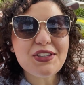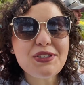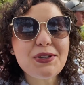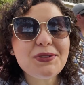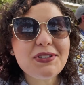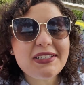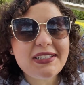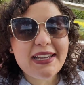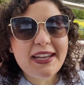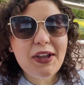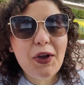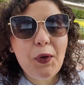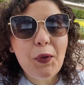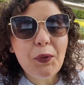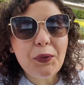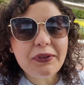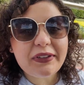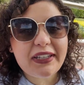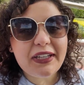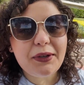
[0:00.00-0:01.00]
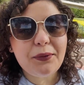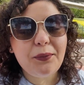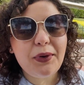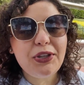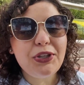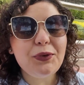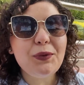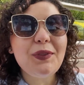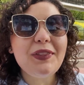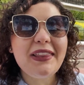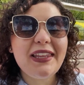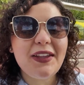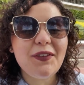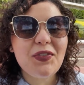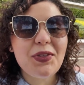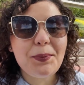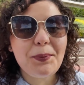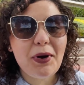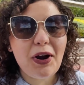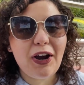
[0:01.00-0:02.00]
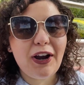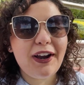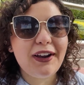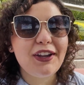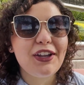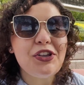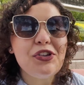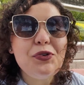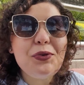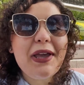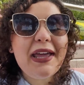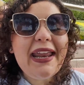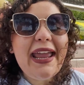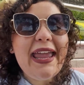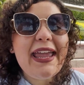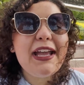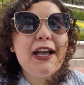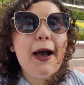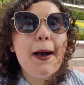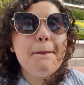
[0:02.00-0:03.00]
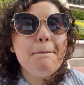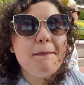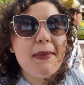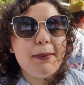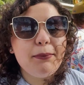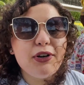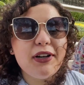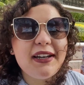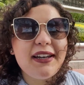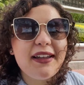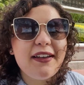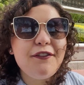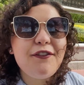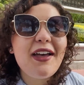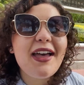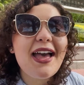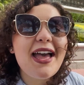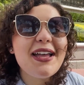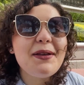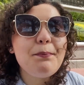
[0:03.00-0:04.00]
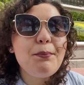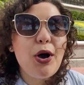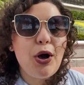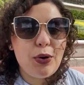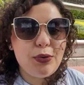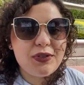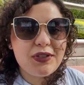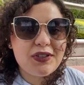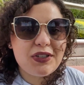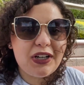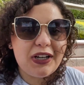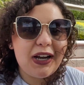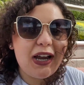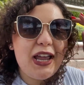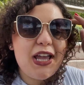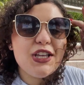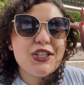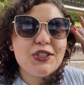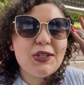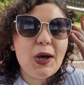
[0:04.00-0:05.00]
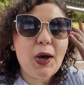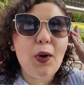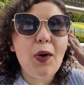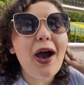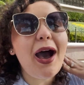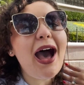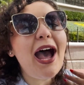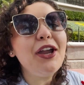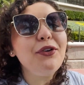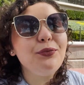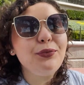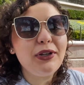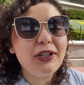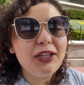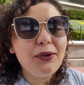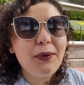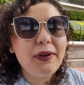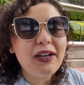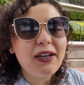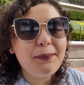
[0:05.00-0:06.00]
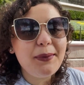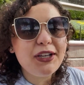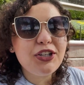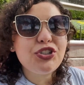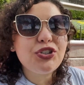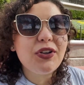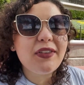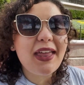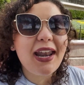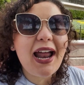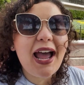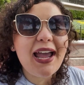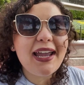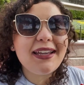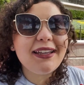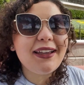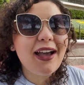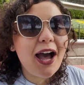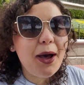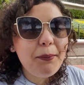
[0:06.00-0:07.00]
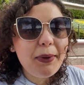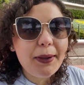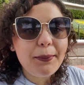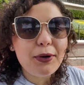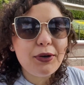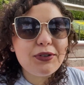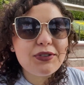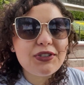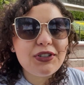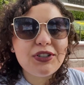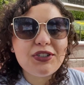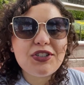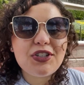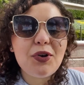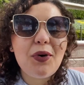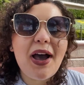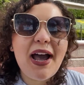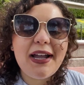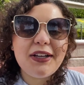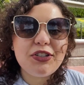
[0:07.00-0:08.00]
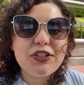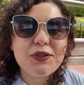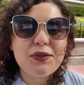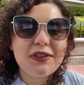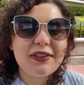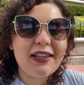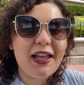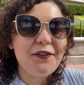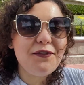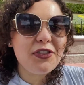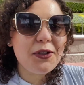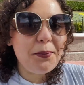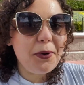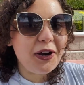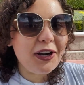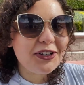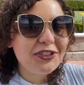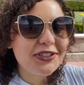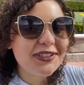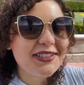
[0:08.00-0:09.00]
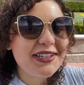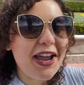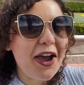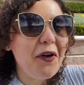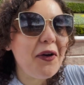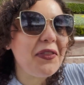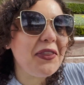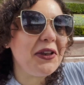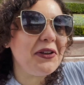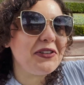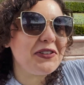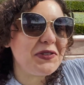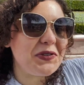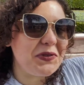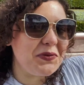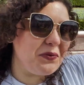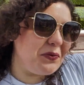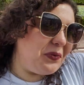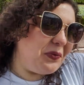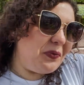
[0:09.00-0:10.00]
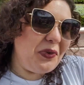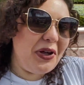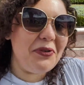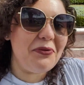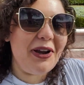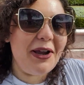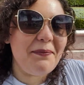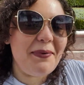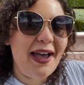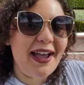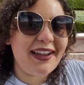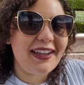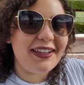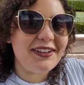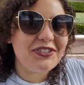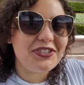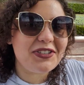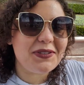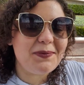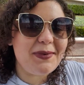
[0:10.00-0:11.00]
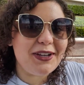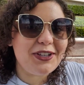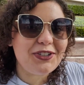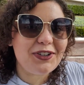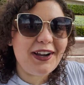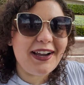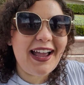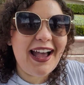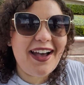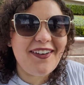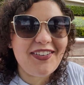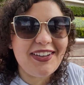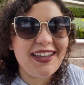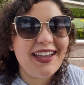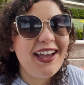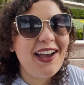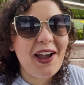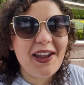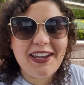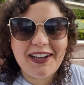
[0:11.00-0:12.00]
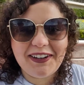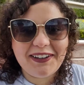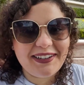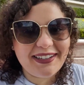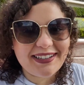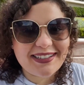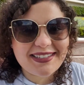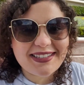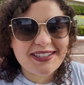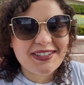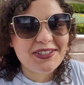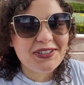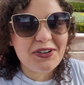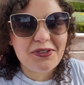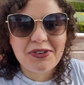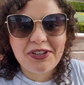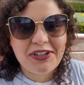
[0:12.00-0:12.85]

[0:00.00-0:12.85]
So today only, when you leave the park, you get a commemorative poster. So I really wanted to make sure that I got my poster, so I just left the park just now and then went right back in just to make sure I have it. Here it is. It's so